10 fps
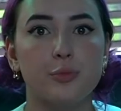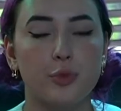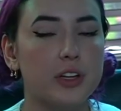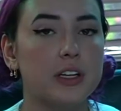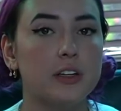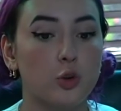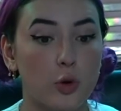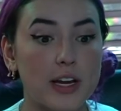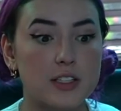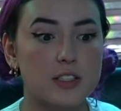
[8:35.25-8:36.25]
really
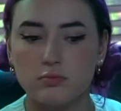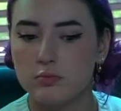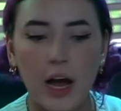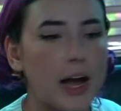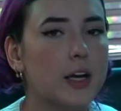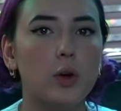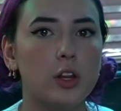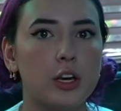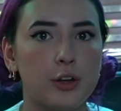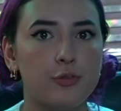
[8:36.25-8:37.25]
great, high
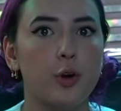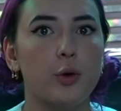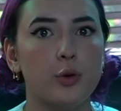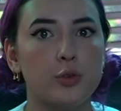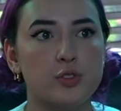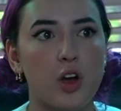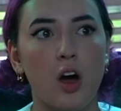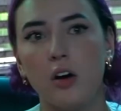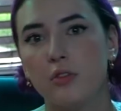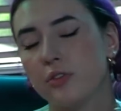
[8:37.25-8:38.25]
quality photos
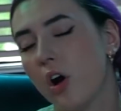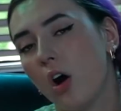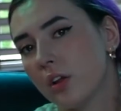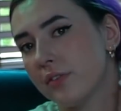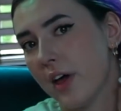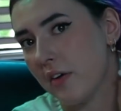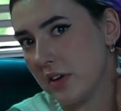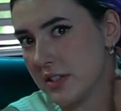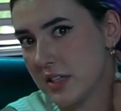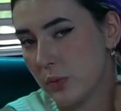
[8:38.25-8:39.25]
of all of the
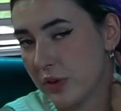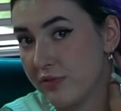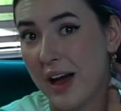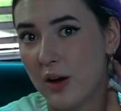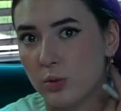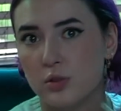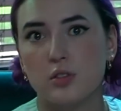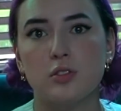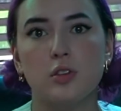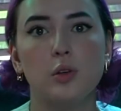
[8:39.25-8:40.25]
evidence that we found,
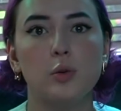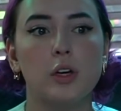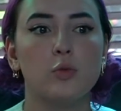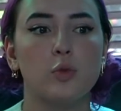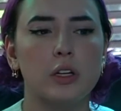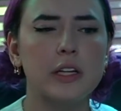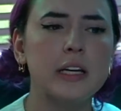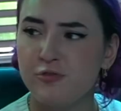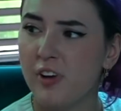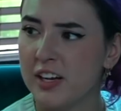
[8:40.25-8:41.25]
so you can
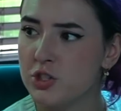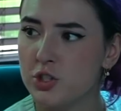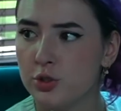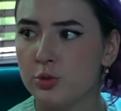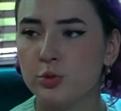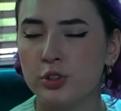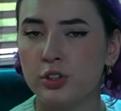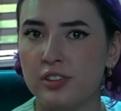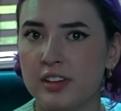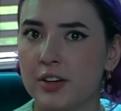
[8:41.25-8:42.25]
really fine tune
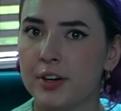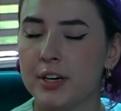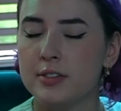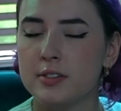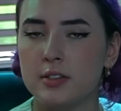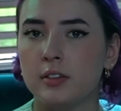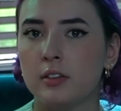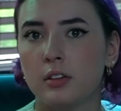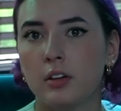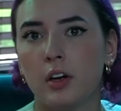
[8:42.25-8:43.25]
your theories
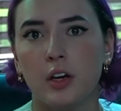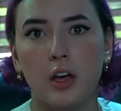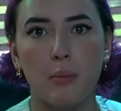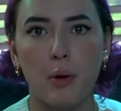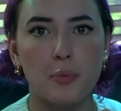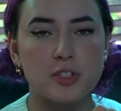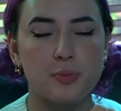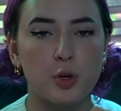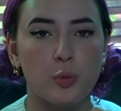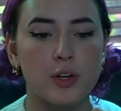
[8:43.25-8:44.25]
and come up with
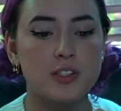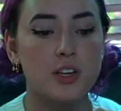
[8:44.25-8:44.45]
some new ones.